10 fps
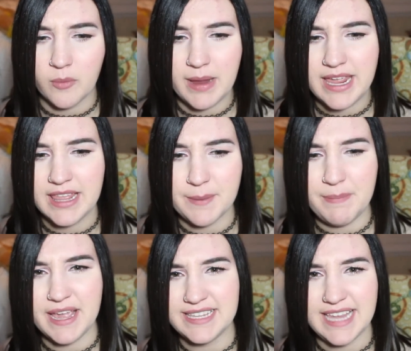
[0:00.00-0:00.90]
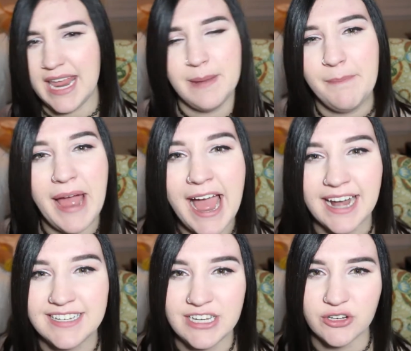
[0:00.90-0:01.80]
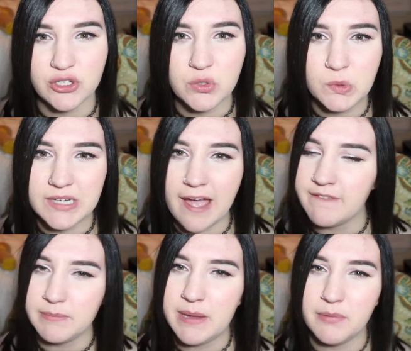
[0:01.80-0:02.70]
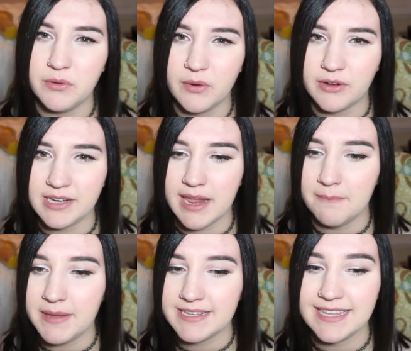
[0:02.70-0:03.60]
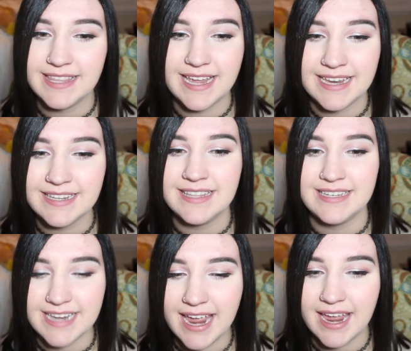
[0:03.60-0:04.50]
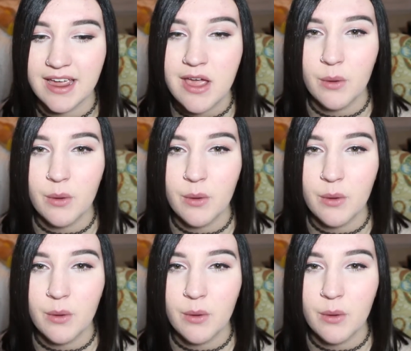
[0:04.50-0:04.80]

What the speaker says: making the biggest impact in your school and having people know your name, because at the end of the day,